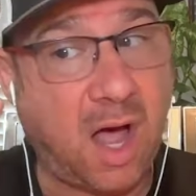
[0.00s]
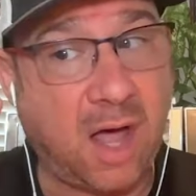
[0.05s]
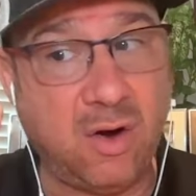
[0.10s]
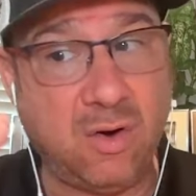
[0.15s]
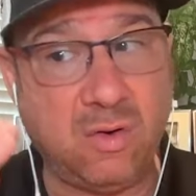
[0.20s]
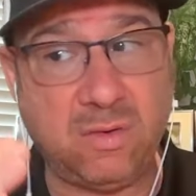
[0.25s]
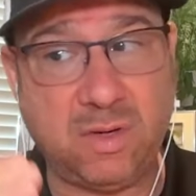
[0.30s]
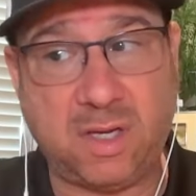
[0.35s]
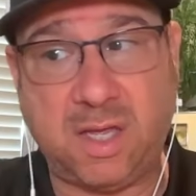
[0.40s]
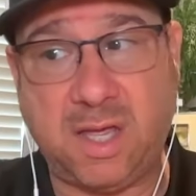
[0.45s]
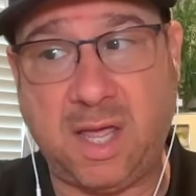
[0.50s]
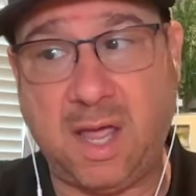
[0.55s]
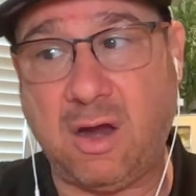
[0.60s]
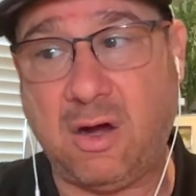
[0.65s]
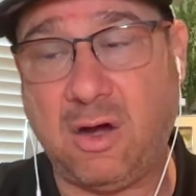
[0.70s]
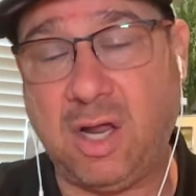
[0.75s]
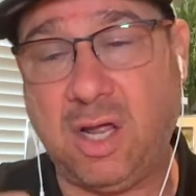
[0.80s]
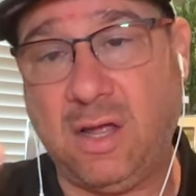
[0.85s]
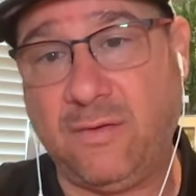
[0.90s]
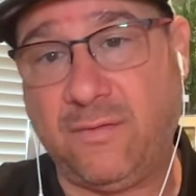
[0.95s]
I don't
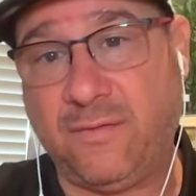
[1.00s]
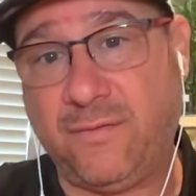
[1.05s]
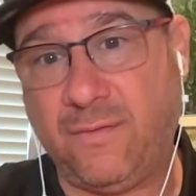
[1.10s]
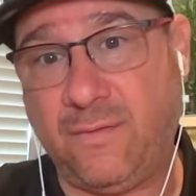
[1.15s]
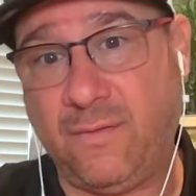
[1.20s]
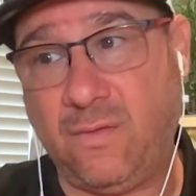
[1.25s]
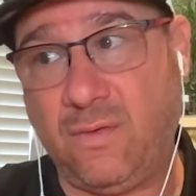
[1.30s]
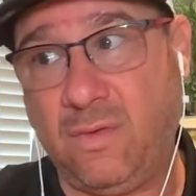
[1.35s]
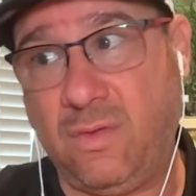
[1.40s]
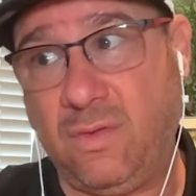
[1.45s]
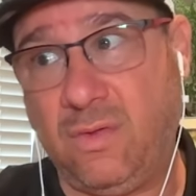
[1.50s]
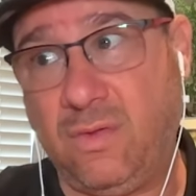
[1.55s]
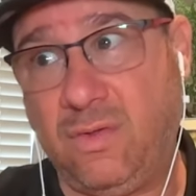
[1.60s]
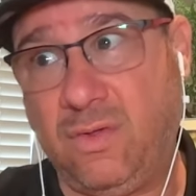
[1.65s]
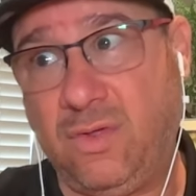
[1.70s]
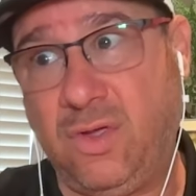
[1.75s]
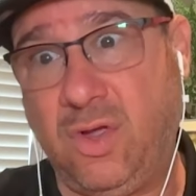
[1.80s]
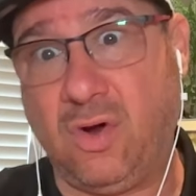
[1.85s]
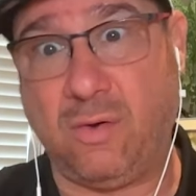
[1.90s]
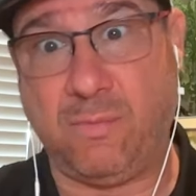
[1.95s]
care if
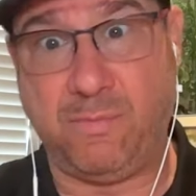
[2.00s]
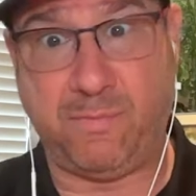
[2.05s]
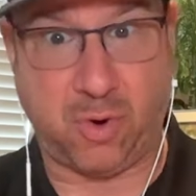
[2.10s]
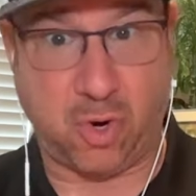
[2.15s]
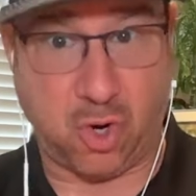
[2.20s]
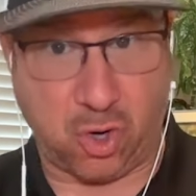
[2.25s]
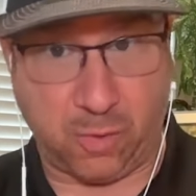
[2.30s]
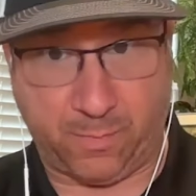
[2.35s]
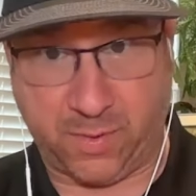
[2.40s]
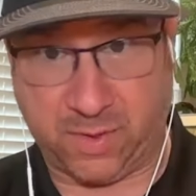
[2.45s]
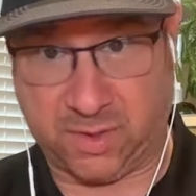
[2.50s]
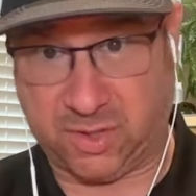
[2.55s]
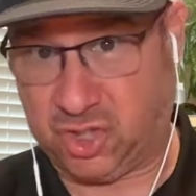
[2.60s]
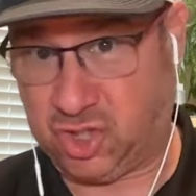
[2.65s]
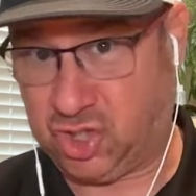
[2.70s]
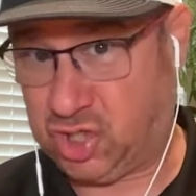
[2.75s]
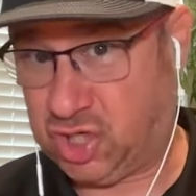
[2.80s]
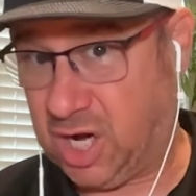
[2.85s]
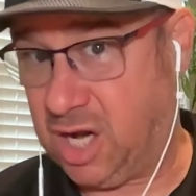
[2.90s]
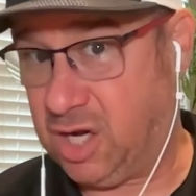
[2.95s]
your purpose
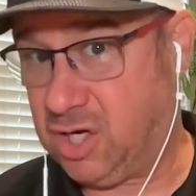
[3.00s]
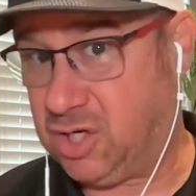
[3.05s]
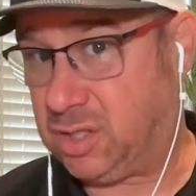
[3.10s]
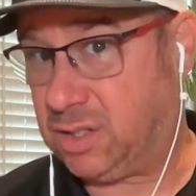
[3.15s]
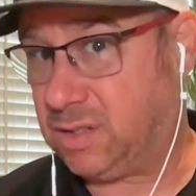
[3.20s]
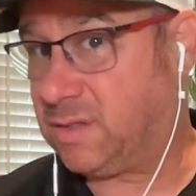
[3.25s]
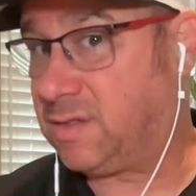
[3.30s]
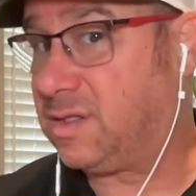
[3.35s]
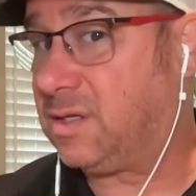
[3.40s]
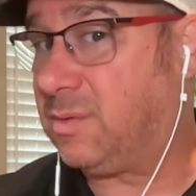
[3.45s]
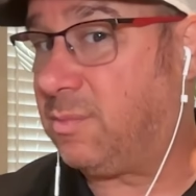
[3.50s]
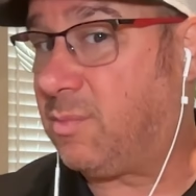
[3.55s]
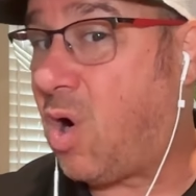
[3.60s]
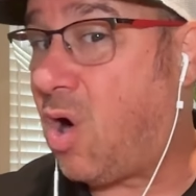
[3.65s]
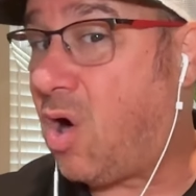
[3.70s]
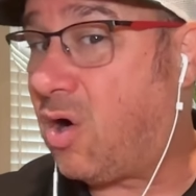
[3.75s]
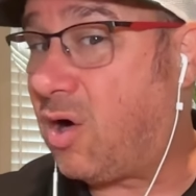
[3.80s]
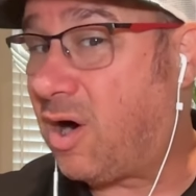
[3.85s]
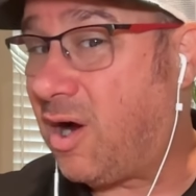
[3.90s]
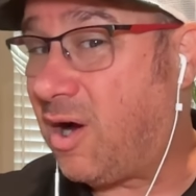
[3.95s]
changes
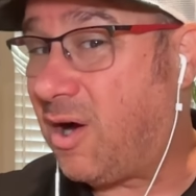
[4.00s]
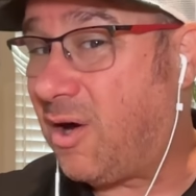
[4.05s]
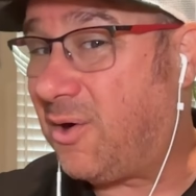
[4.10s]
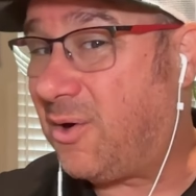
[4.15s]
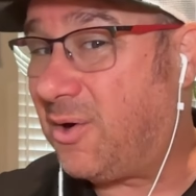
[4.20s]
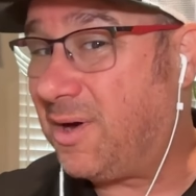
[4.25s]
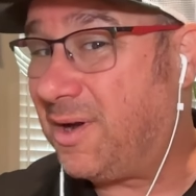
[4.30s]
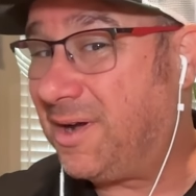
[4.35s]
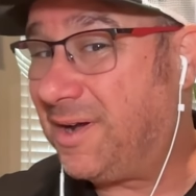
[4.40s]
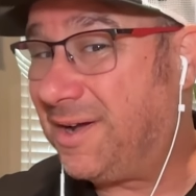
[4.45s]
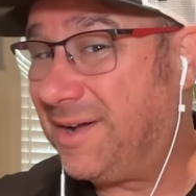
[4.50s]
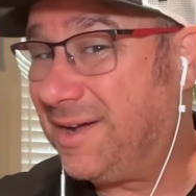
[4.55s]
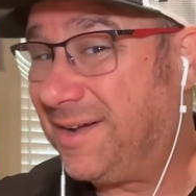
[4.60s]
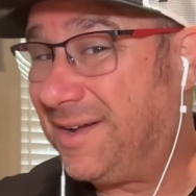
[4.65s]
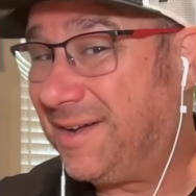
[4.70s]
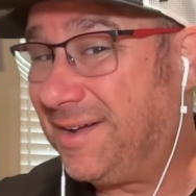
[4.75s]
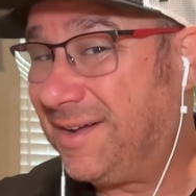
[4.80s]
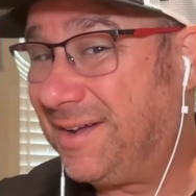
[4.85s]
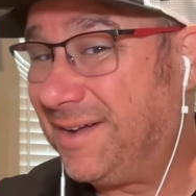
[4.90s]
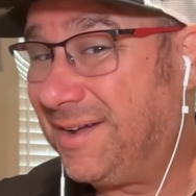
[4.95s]
tomorrow.
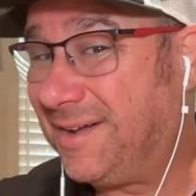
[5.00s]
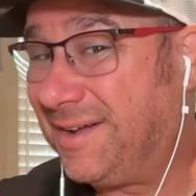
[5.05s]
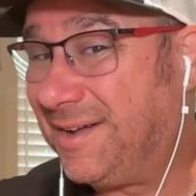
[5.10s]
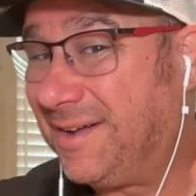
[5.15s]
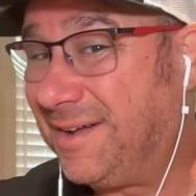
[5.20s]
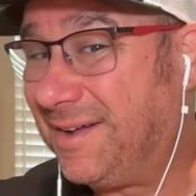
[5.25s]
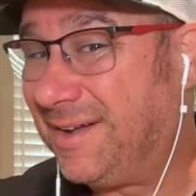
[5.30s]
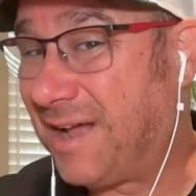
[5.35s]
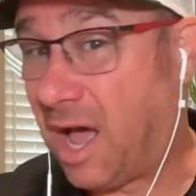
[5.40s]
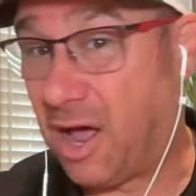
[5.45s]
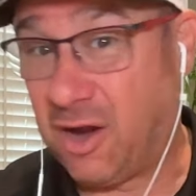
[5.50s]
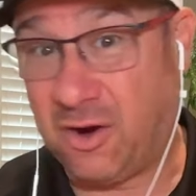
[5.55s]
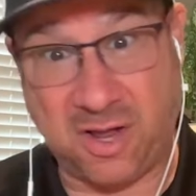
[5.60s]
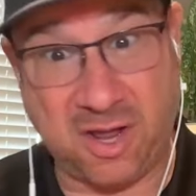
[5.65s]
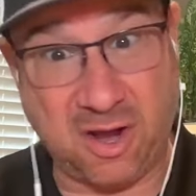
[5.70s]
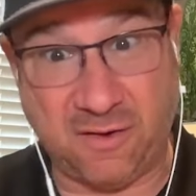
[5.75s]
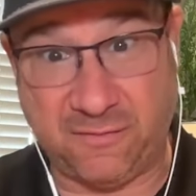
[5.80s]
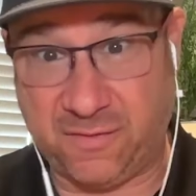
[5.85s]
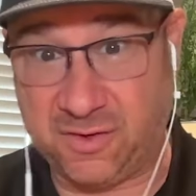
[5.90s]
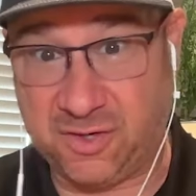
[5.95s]
I don't
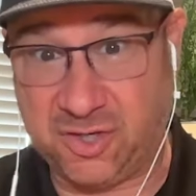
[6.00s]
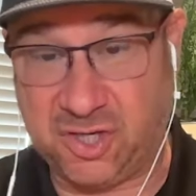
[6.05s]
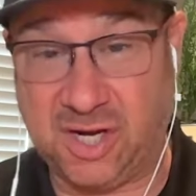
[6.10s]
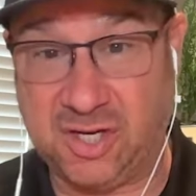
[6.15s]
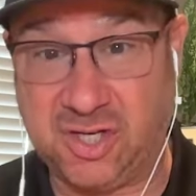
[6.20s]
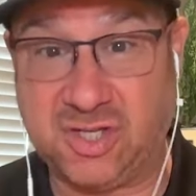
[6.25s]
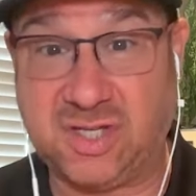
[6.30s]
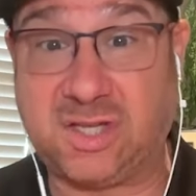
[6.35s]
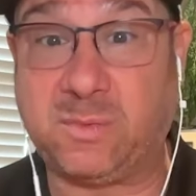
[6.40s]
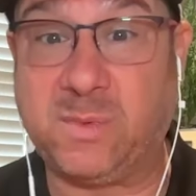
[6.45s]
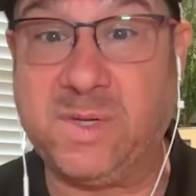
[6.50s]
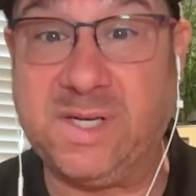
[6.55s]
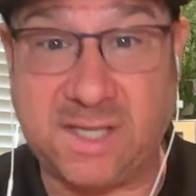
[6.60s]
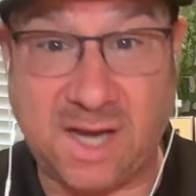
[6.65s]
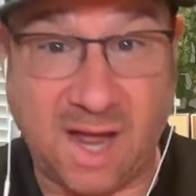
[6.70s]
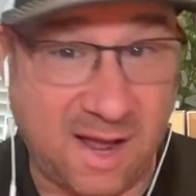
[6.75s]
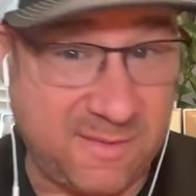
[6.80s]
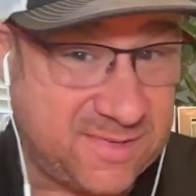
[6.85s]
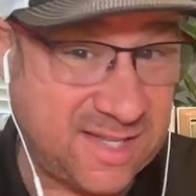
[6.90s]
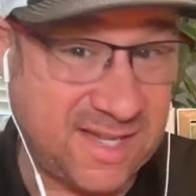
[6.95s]
care if it changes 3
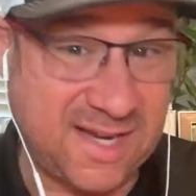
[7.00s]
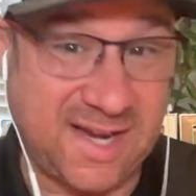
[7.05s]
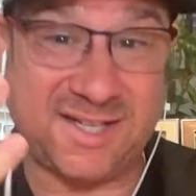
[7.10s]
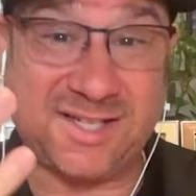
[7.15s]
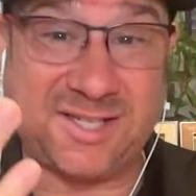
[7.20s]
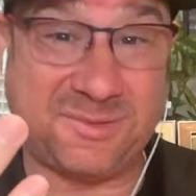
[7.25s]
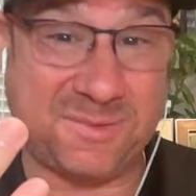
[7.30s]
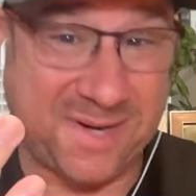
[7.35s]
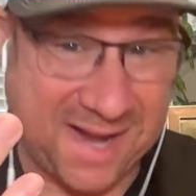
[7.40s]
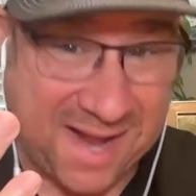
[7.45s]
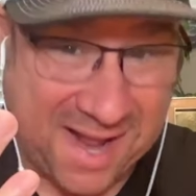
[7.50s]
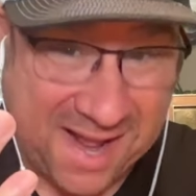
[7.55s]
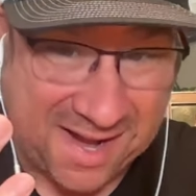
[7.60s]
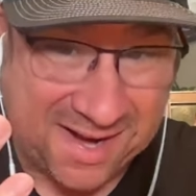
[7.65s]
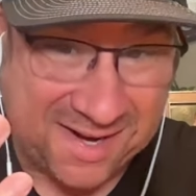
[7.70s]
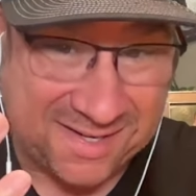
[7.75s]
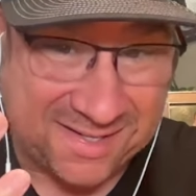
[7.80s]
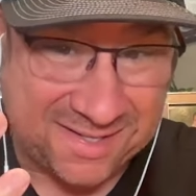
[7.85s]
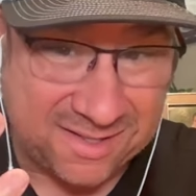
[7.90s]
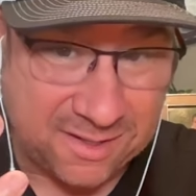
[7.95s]
times in the next 3
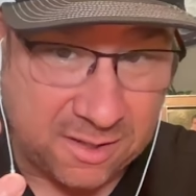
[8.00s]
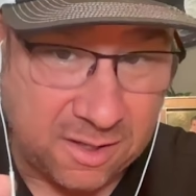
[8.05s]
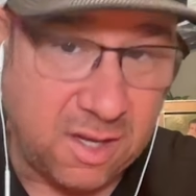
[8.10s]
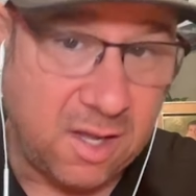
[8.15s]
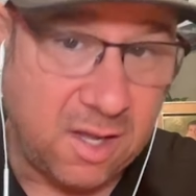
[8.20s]
days.